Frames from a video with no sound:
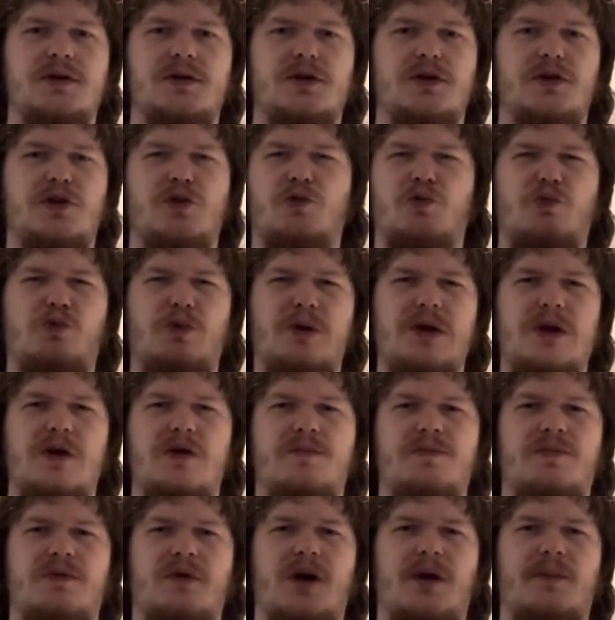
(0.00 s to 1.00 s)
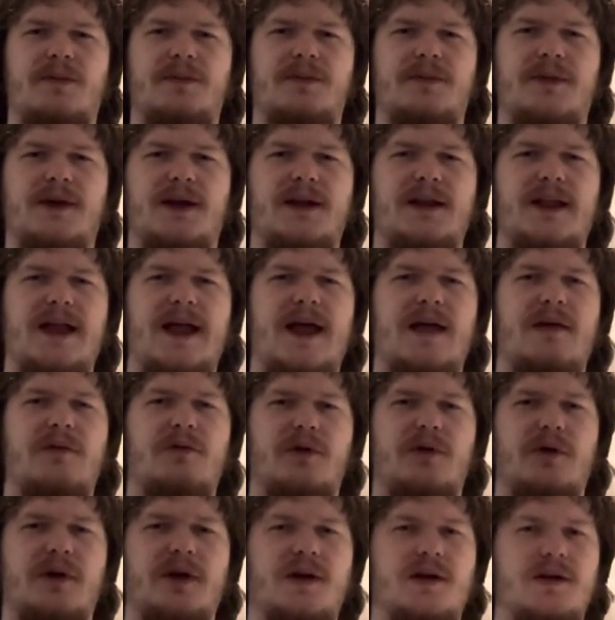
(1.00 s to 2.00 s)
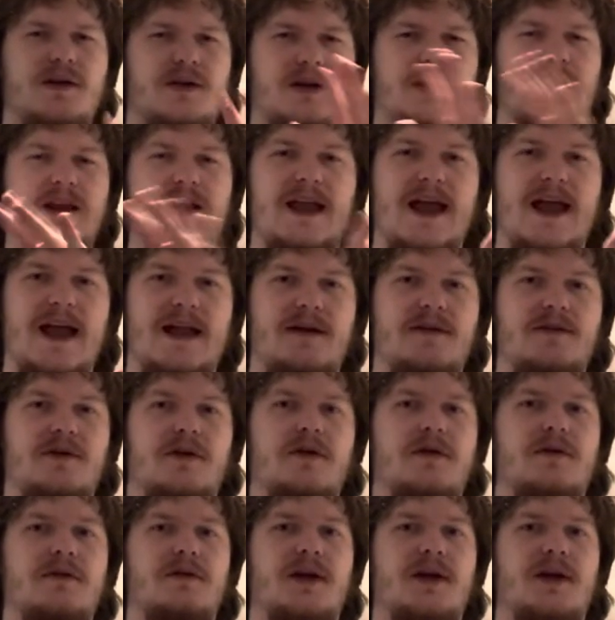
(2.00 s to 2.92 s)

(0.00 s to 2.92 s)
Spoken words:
So weird problems like that, or like in editor,